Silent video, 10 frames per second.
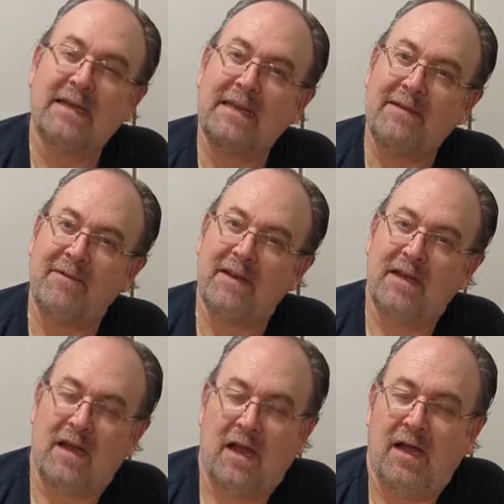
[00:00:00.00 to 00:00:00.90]
give it
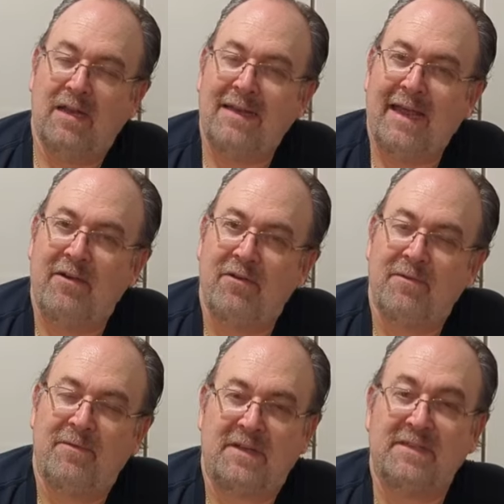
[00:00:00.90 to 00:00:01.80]
a layer
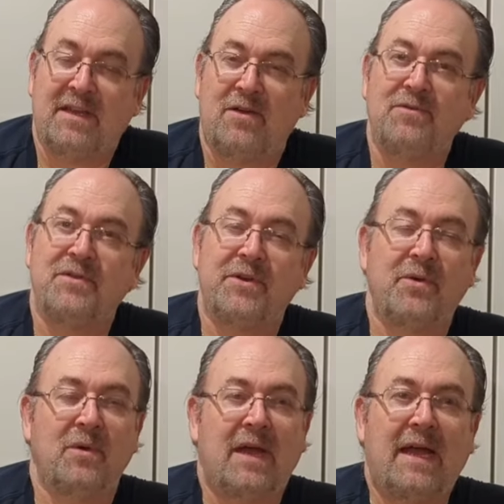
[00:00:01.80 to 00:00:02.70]
of
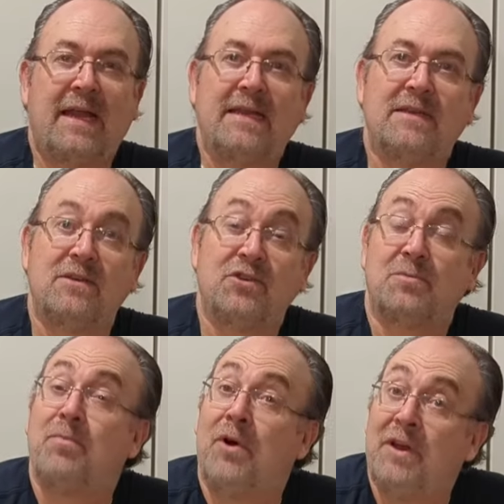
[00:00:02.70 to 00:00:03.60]
CO2 and
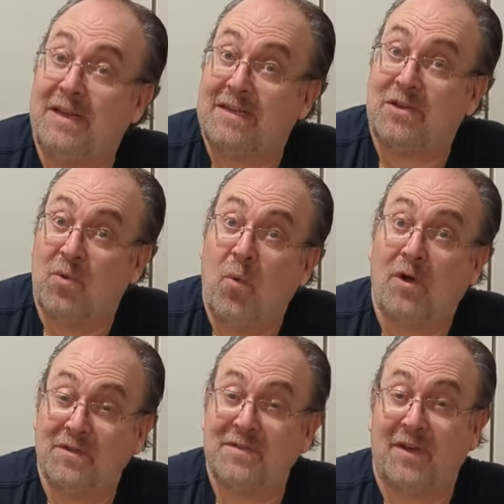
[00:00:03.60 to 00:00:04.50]
just put it to
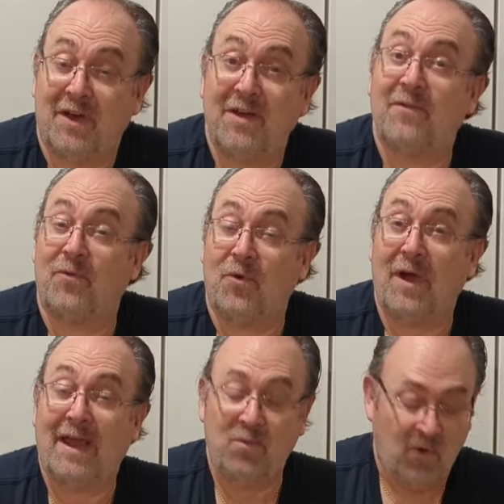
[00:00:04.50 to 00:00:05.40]
one side for
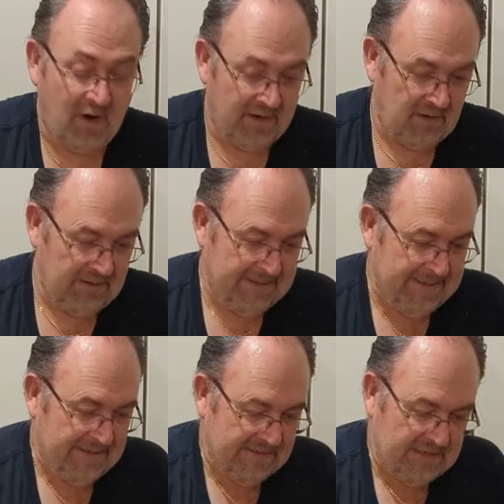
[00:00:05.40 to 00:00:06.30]
a while.
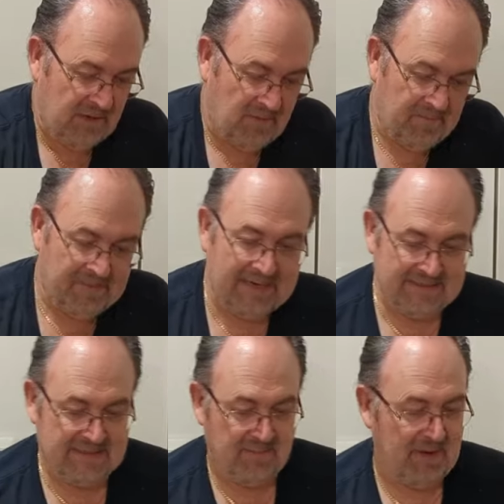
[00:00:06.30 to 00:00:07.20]
So
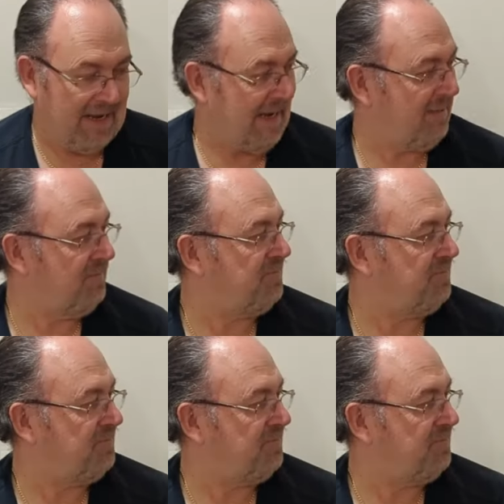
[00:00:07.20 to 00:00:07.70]
that's the plan.